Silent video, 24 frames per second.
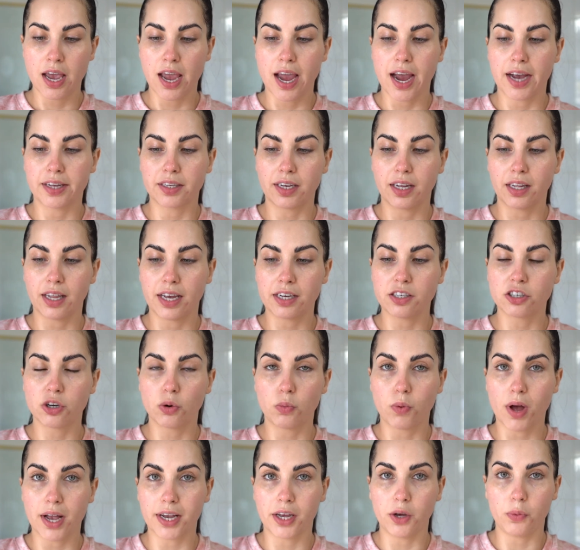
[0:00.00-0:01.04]
and I like to
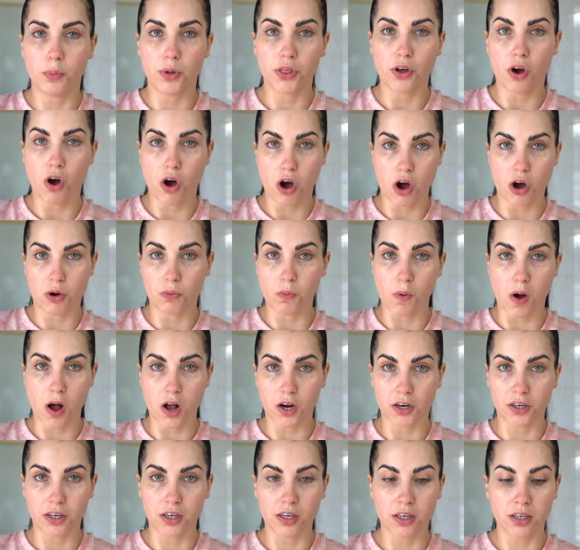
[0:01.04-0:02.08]
wet it with hot
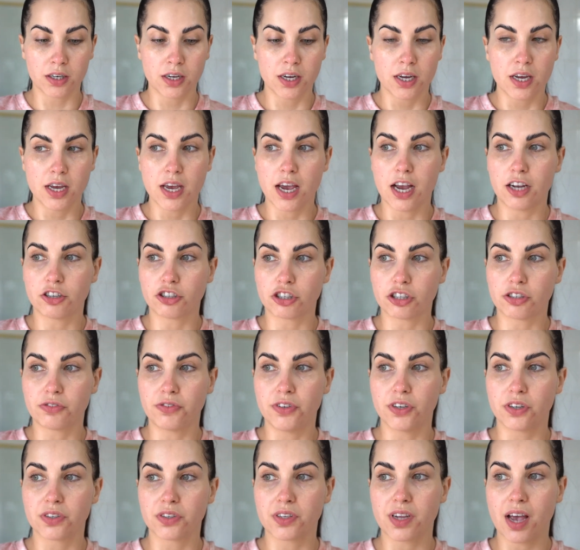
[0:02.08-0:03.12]
water. It just
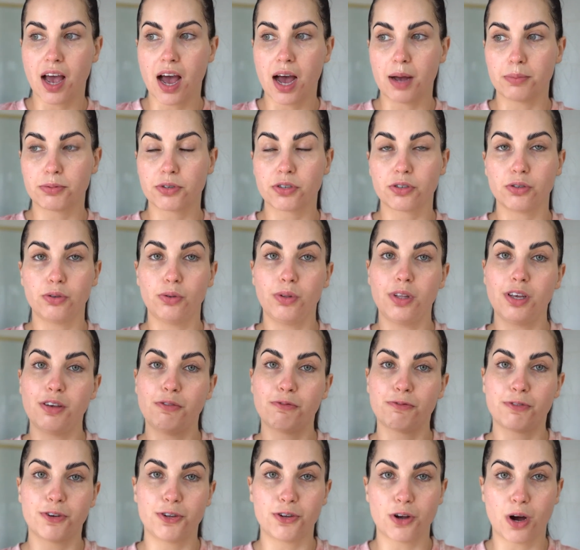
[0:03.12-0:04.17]
feels absolutely
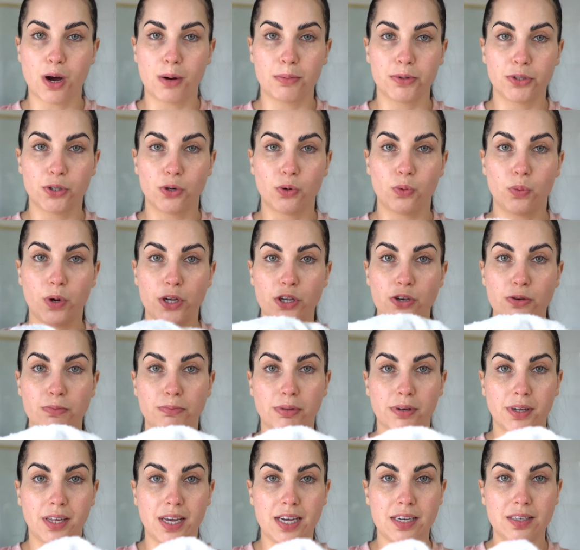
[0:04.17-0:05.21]
phenomenal when you
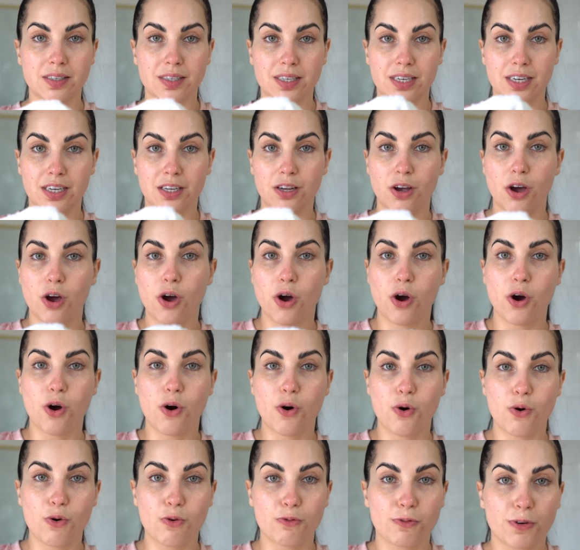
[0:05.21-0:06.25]
place it
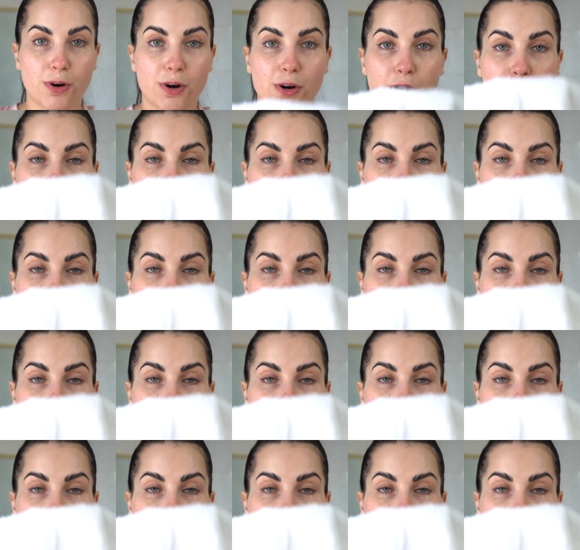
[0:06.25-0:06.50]
over